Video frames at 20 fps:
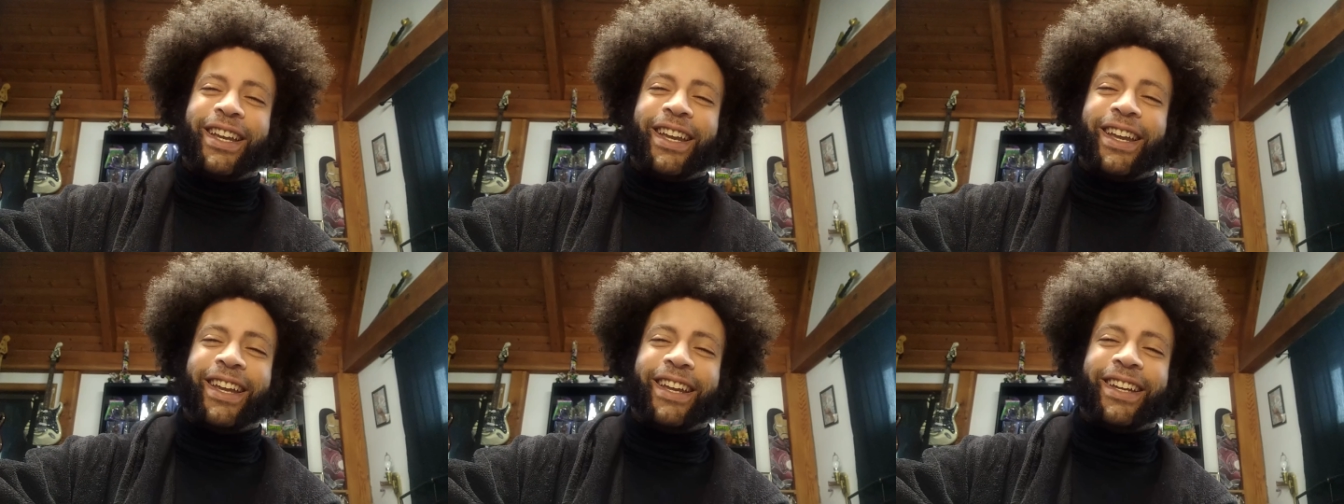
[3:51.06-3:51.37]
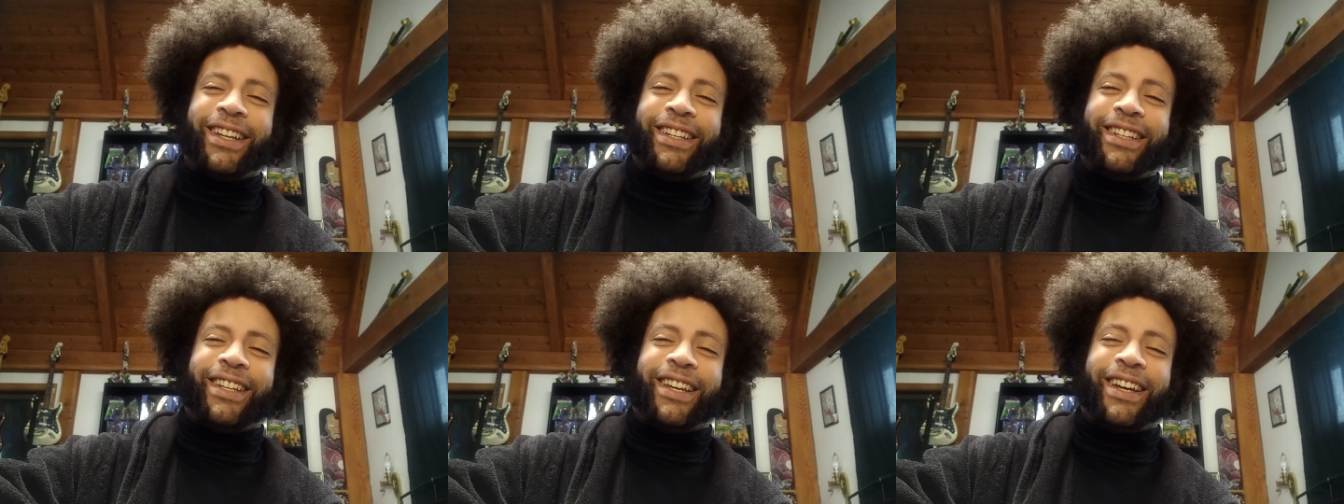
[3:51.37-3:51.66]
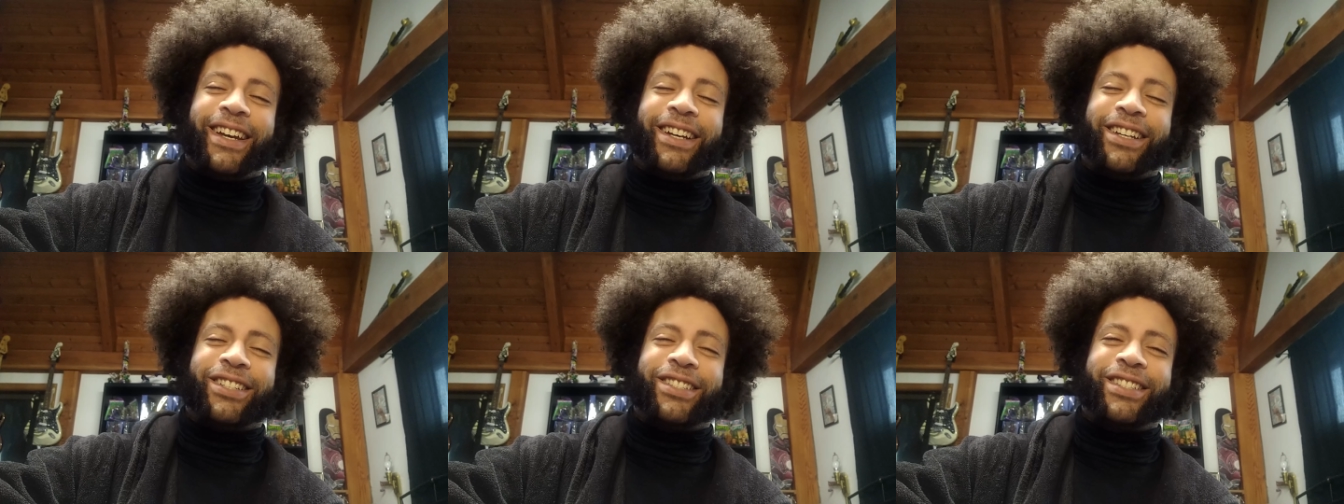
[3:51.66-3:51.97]
and
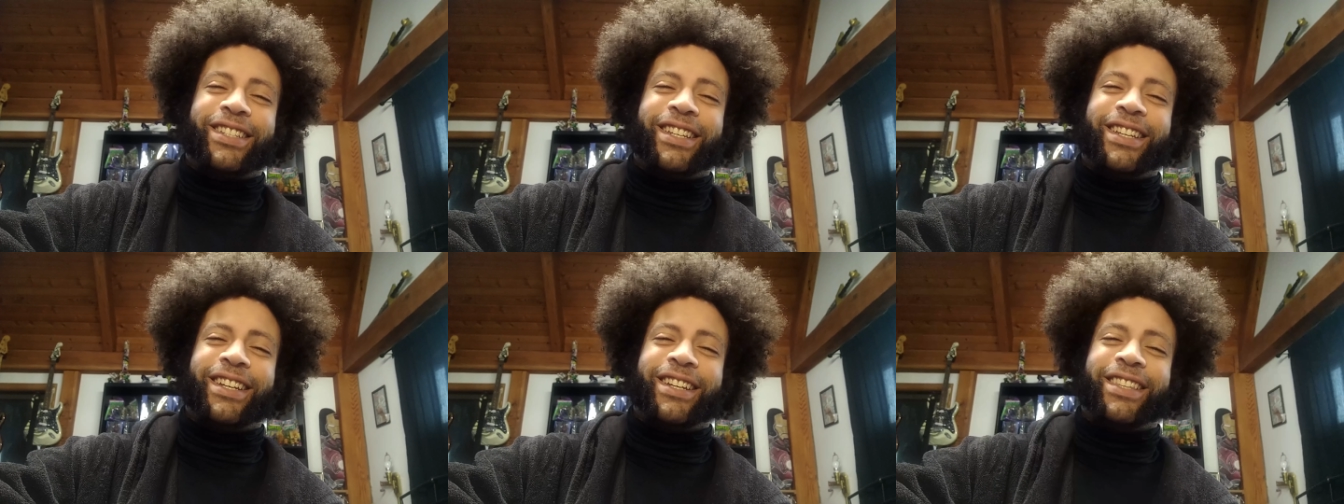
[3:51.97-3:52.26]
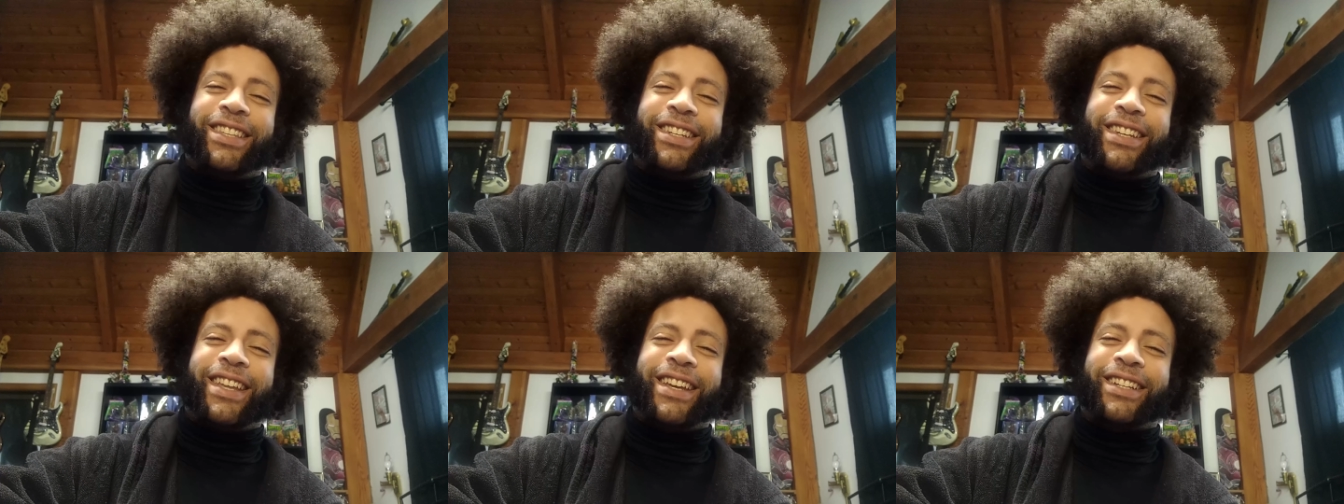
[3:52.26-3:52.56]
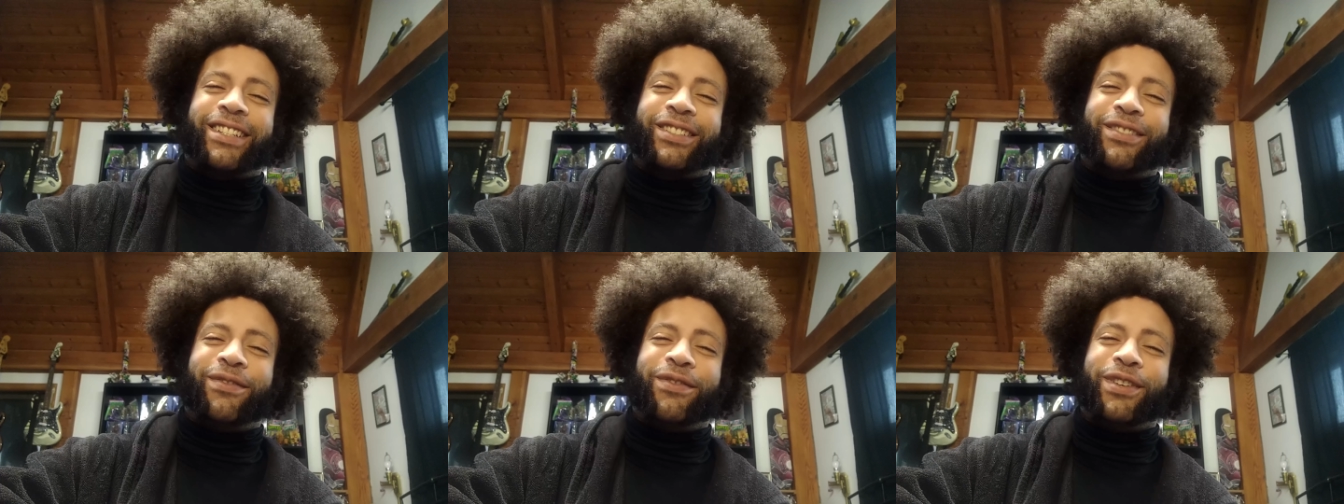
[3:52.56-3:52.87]
I'll see you in the
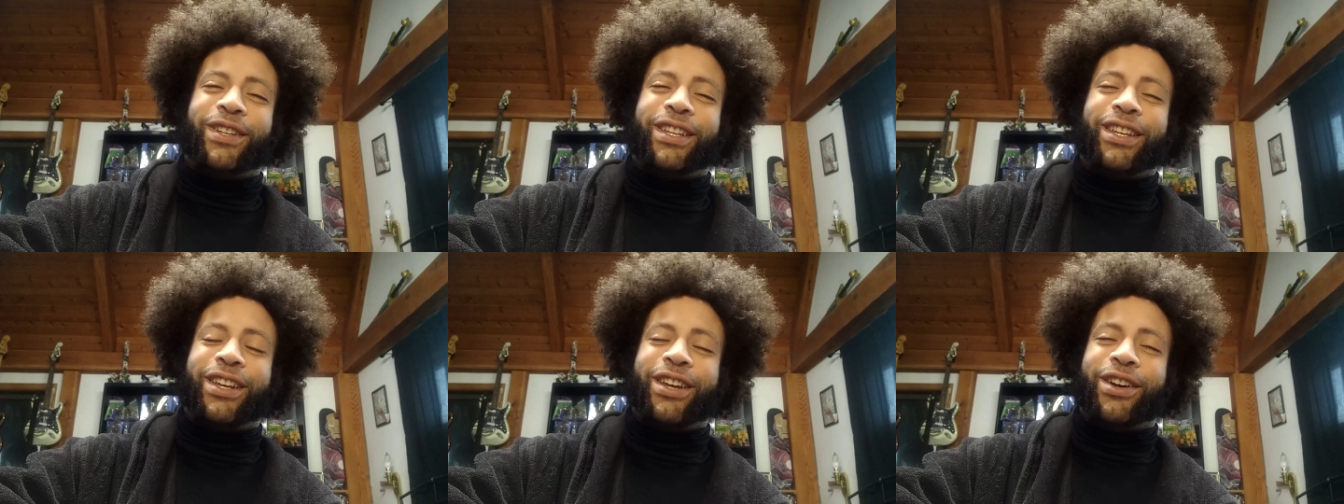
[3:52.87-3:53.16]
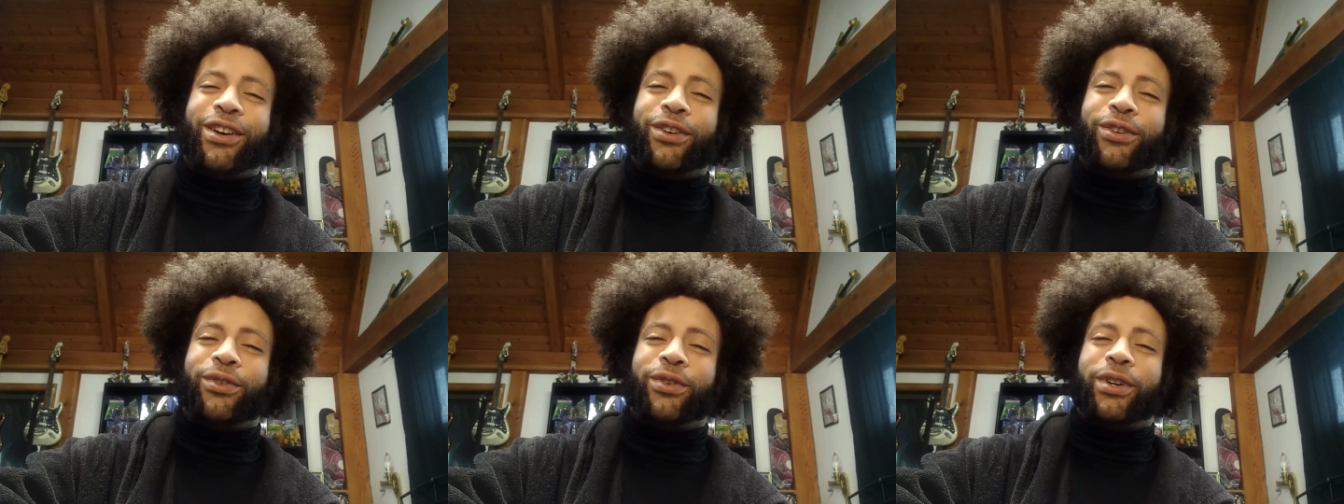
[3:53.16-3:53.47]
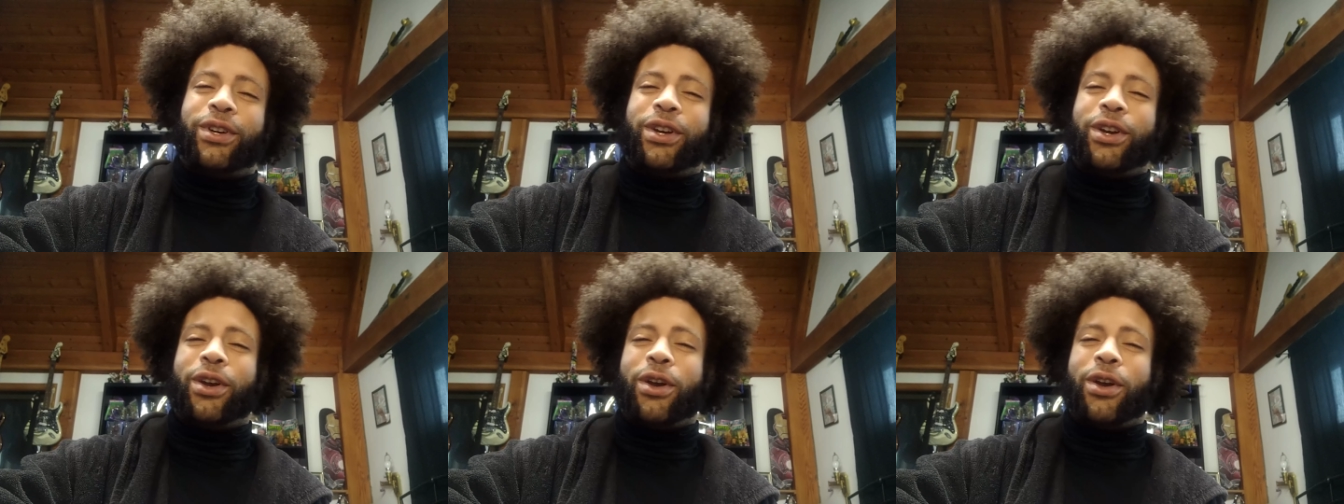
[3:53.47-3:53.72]
next video.